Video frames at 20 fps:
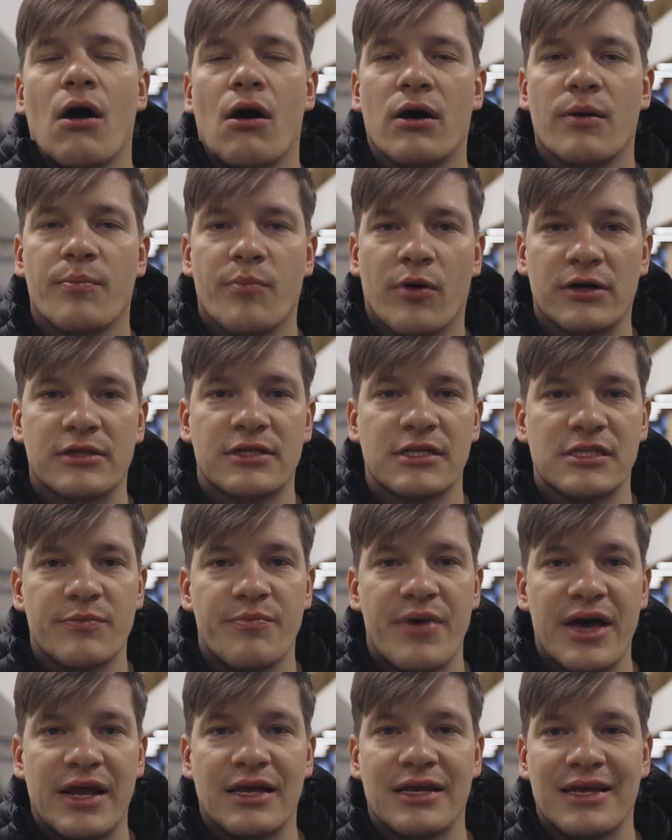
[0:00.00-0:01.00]
are participating
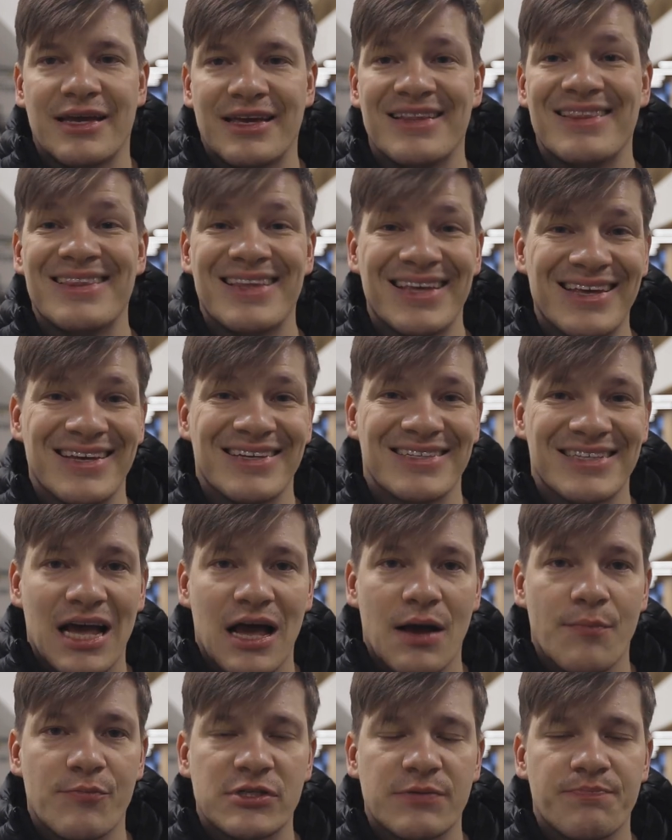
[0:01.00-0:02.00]
participating in the
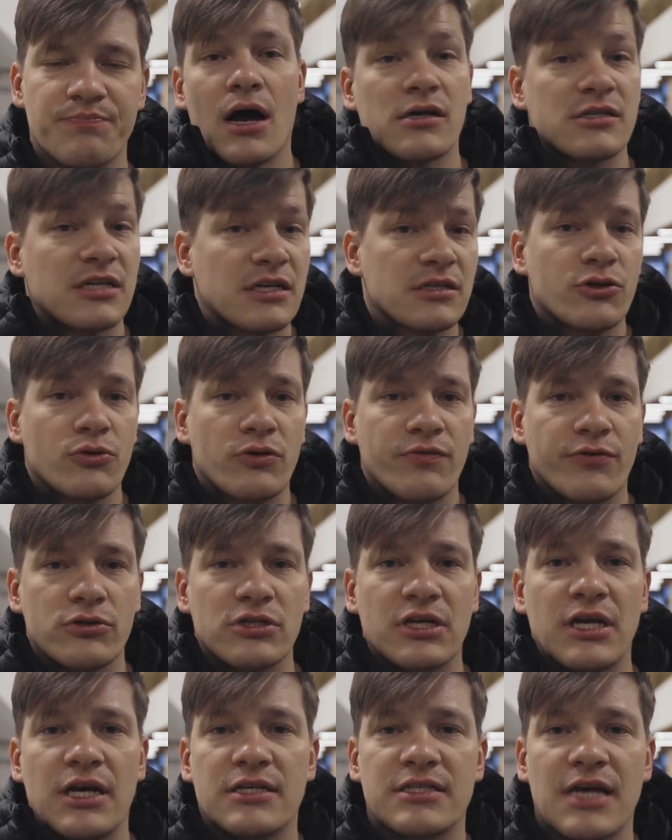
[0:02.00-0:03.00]
exams. Uh, since
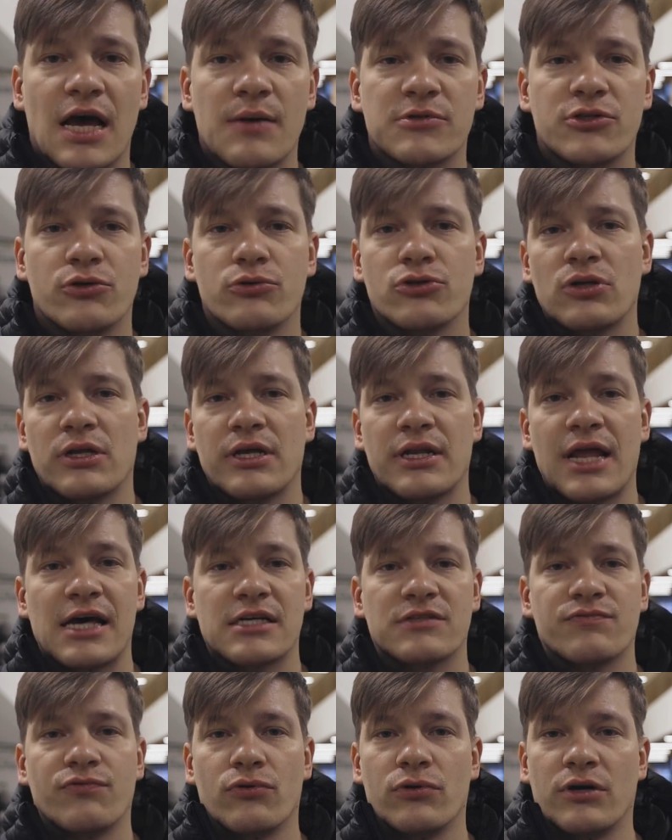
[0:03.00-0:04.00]
university exams usually
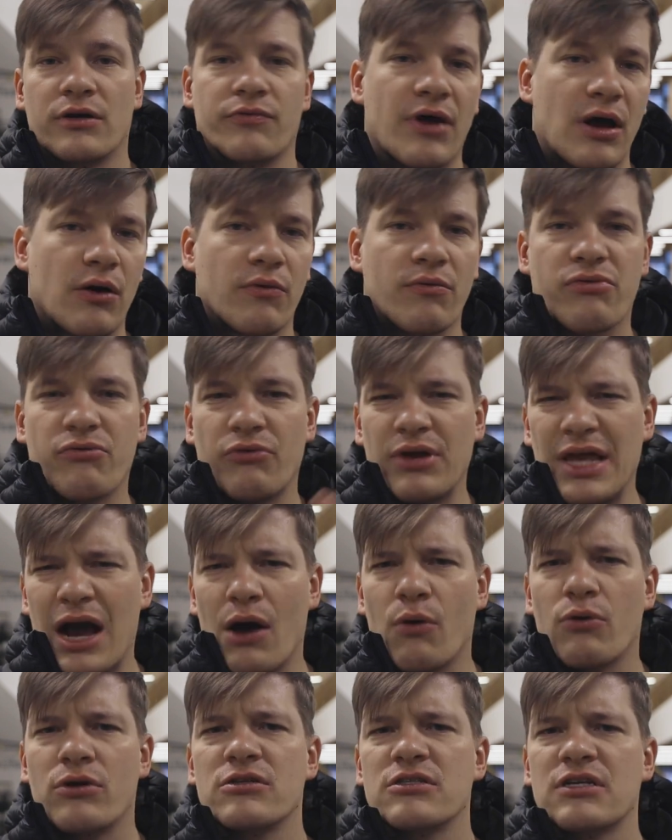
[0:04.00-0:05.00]
last for around three
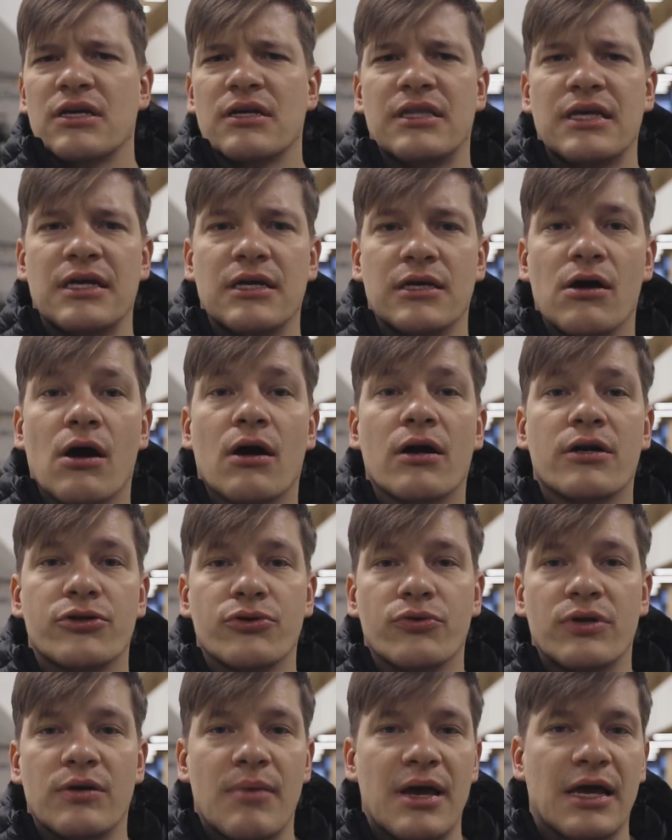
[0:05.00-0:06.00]
hours, the guard
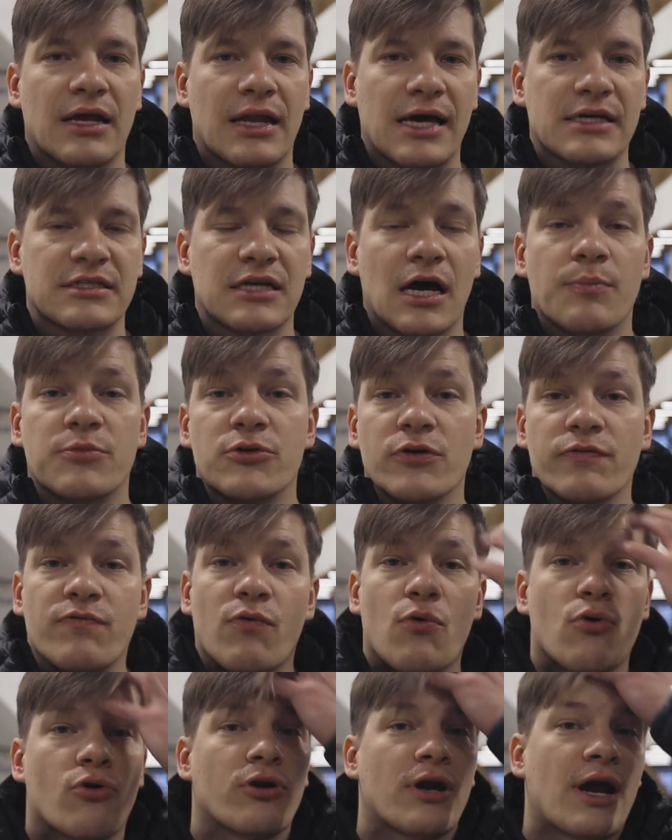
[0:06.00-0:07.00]
duty may last up to
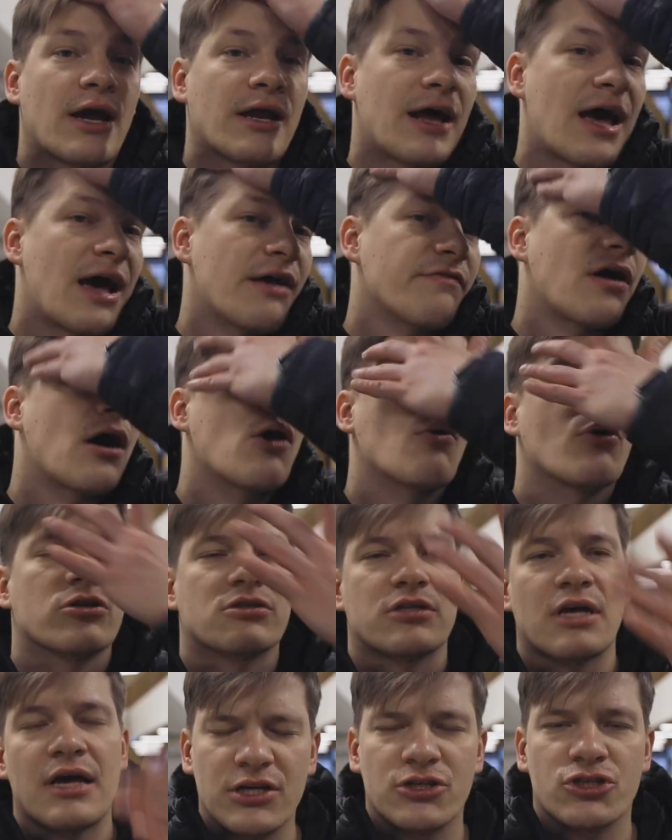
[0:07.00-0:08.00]
four and a half
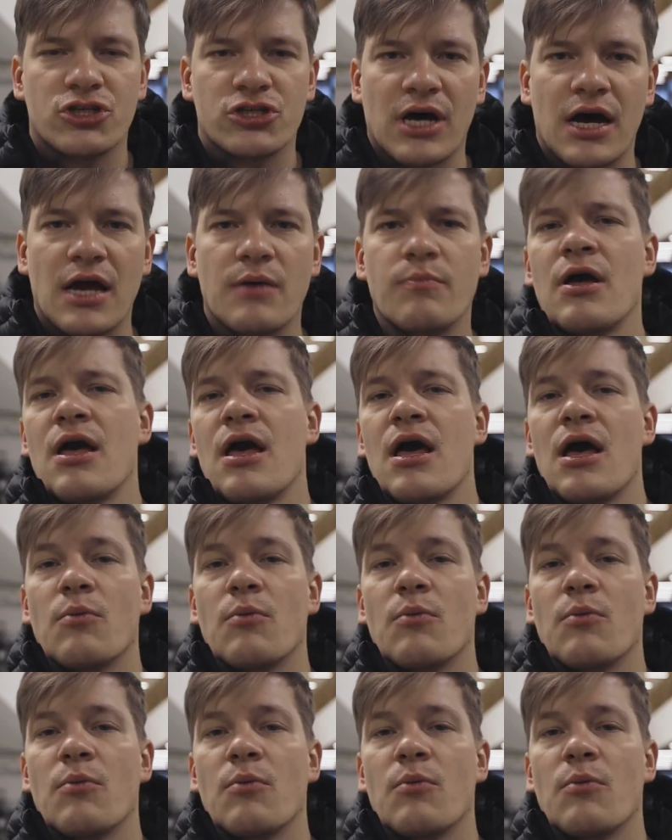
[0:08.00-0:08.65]
hours each time,